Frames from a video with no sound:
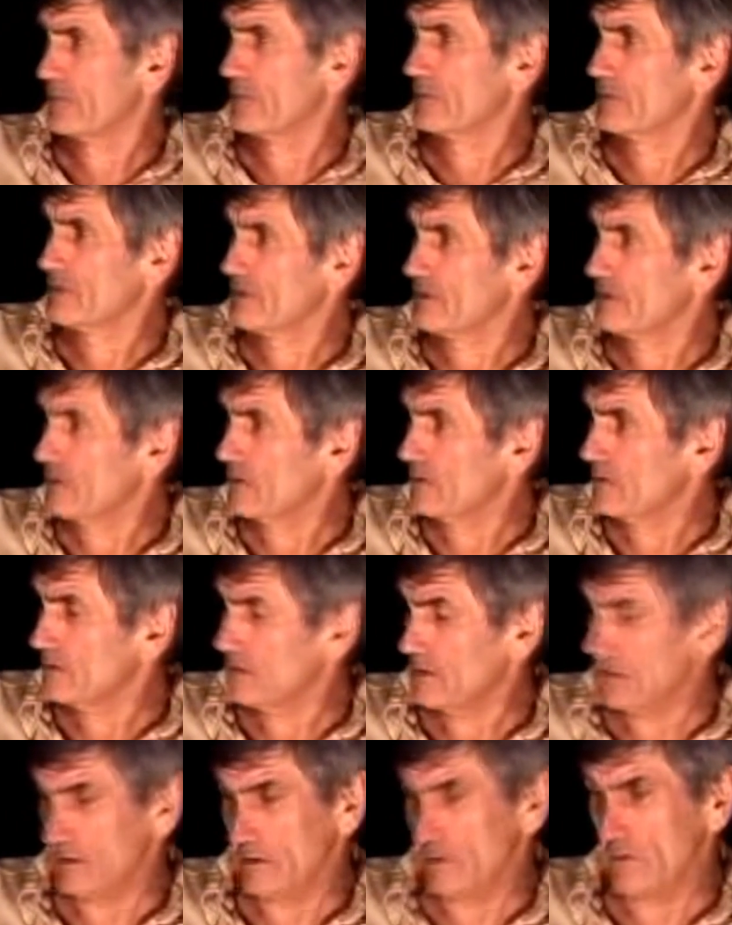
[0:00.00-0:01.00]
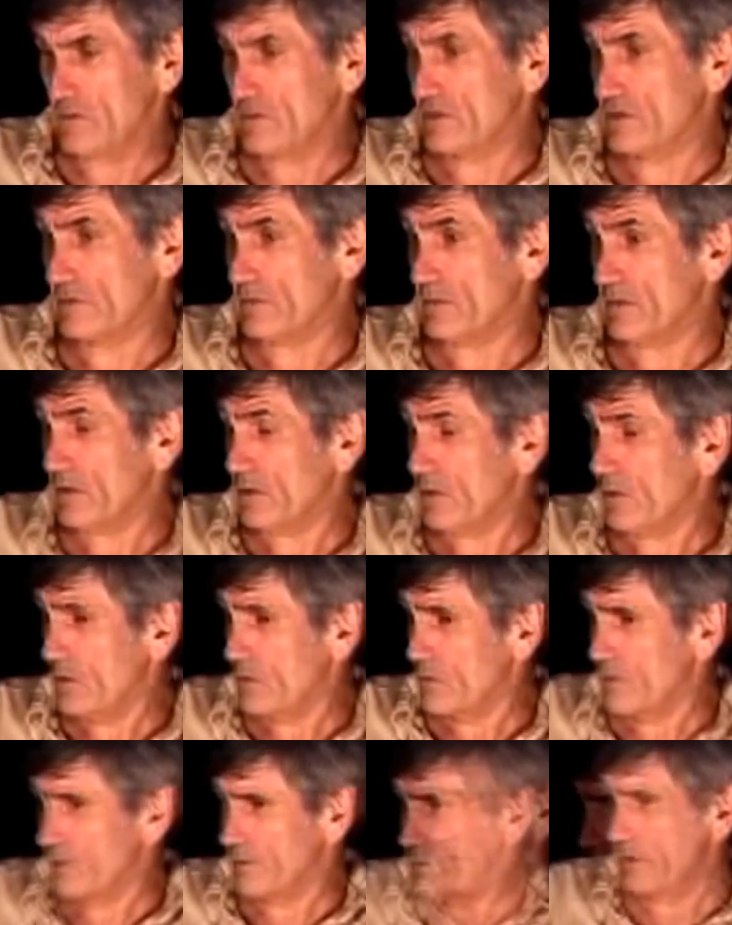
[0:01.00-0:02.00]
See, don't submit or
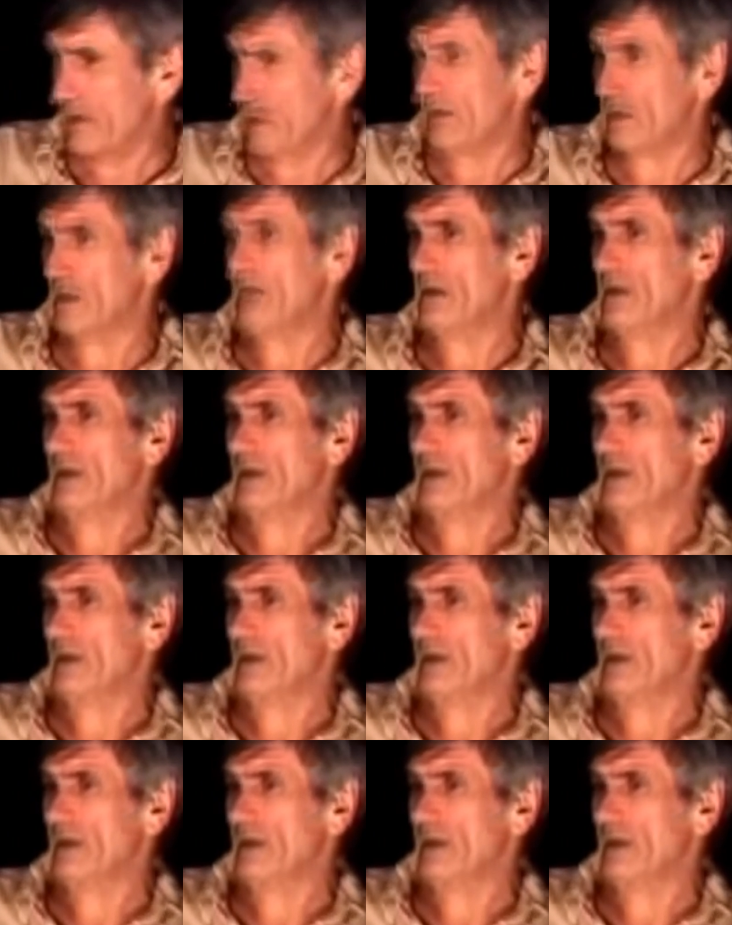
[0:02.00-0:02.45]
rebel.